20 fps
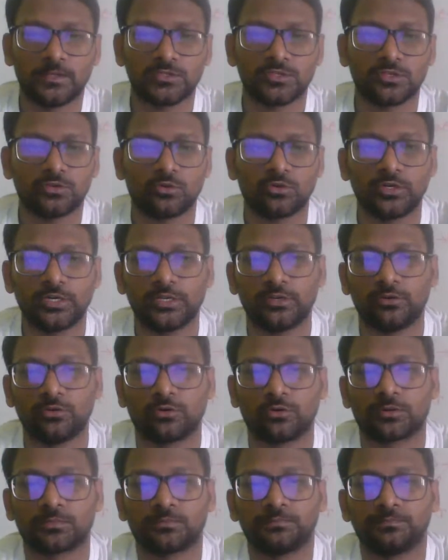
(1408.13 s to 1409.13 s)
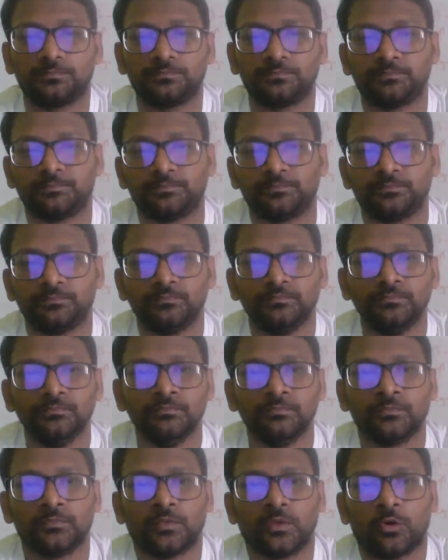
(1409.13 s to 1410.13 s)
So don't ignore.
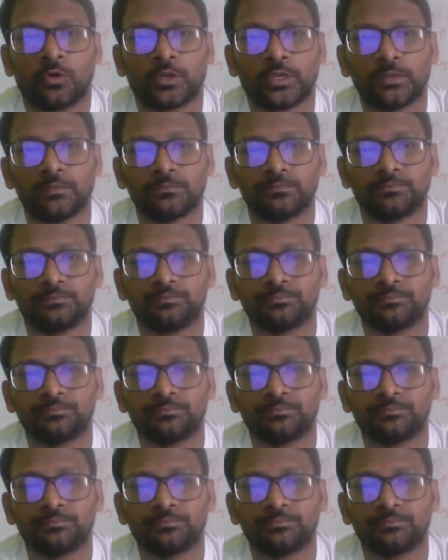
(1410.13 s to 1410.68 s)
Okay.